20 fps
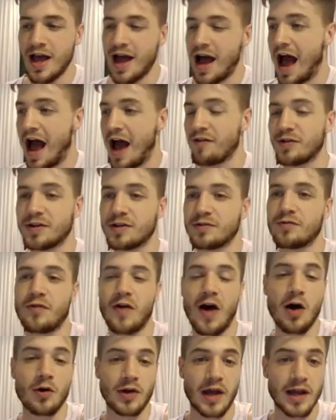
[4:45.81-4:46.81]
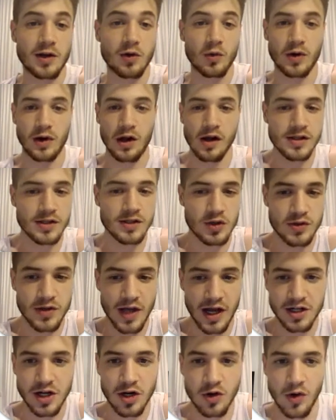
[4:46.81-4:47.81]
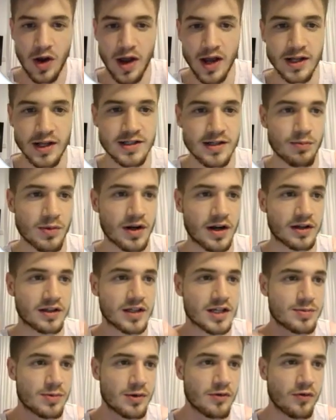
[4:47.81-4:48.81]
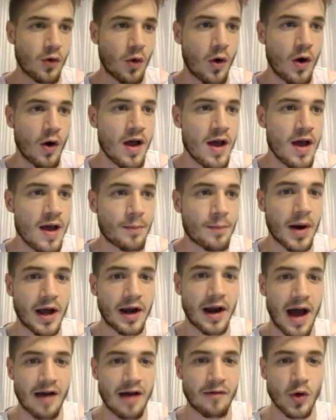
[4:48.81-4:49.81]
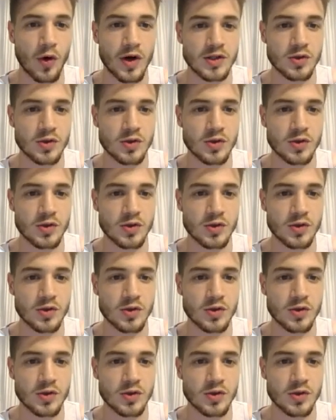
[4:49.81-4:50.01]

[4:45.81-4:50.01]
I haven't found anyone else who's actually created something like this before, but I've always